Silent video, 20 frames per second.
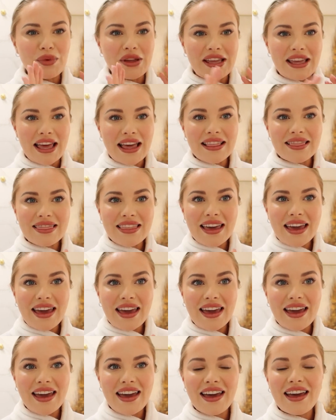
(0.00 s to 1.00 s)
We get
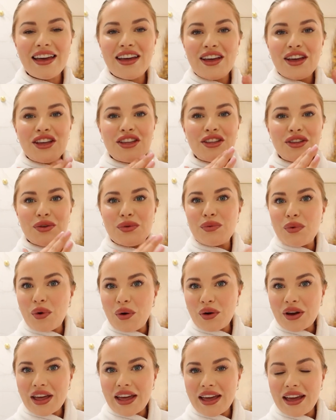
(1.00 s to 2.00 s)
there, you
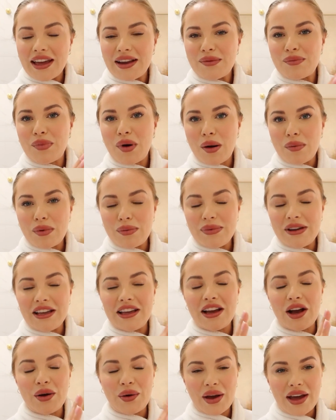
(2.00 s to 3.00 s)
walk in,
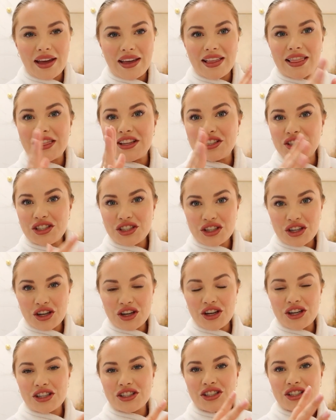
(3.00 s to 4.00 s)
probably, okay, the
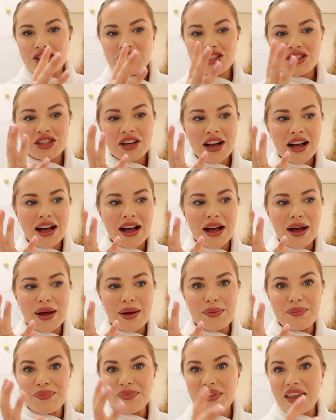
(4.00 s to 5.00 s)
church
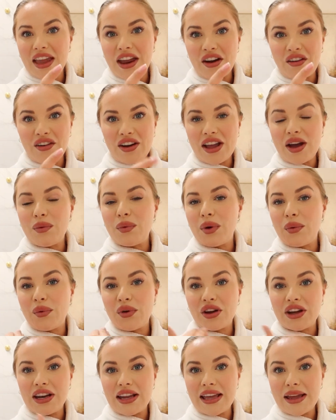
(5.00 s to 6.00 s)
area where
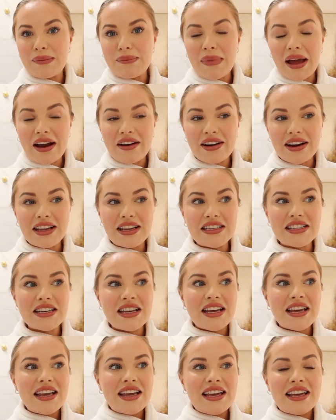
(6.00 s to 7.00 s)
we're gonna get married
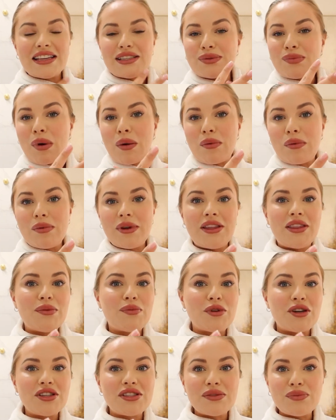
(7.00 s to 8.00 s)
is probably the
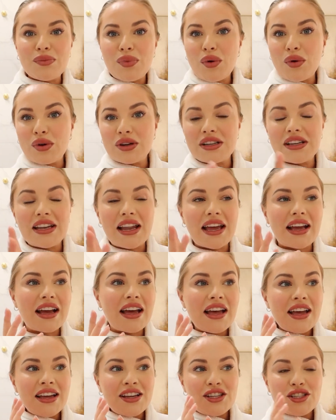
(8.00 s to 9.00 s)
most important. Like,
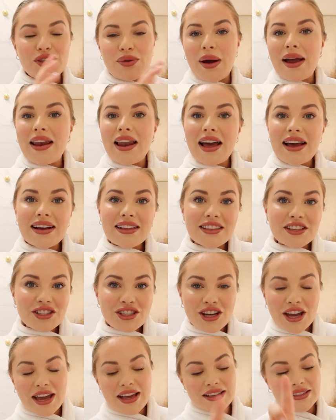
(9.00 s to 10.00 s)
do I like the
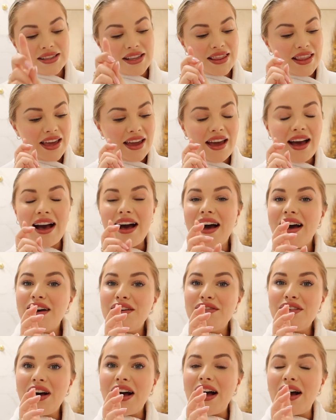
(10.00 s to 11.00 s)
chairs that they
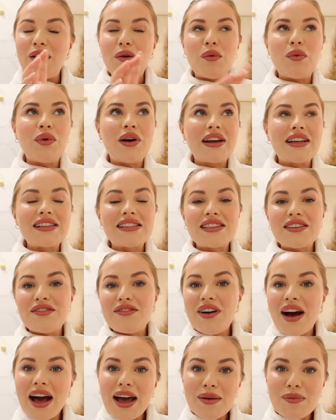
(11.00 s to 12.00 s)
have? What is the
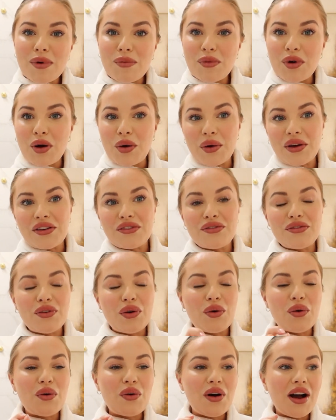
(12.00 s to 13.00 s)
vibe I'm going
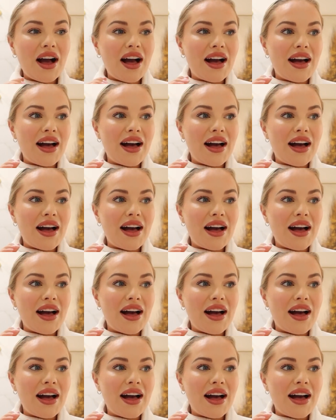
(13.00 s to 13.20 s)
for?